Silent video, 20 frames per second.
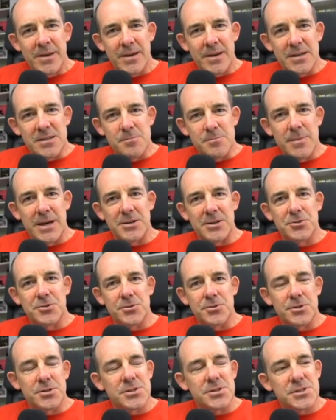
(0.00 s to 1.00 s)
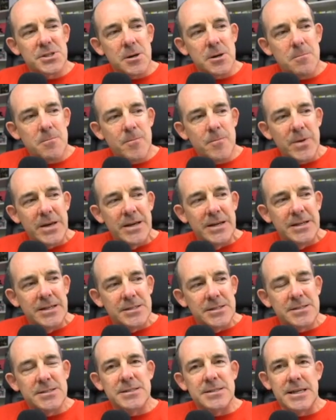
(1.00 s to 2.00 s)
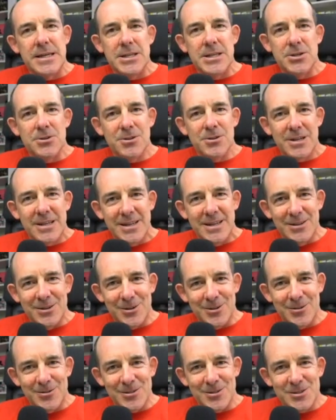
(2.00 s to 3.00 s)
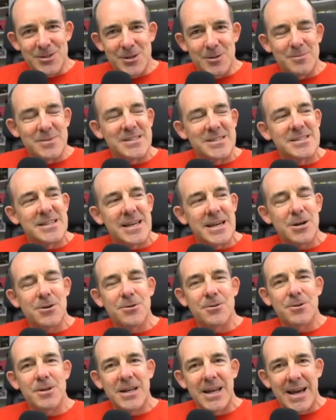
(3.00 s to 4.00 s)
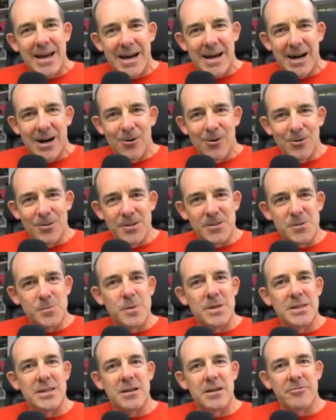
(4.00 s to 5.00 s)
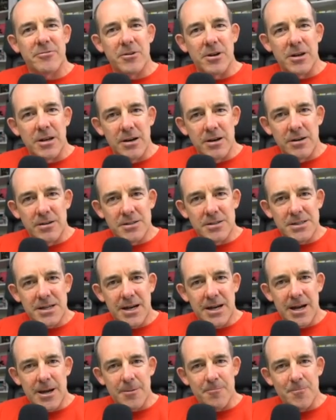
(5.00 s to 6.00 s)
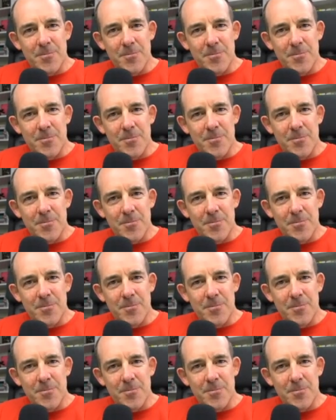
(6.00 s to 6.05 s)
is make sure some senior leader, some sacred cow that's been there for a long time,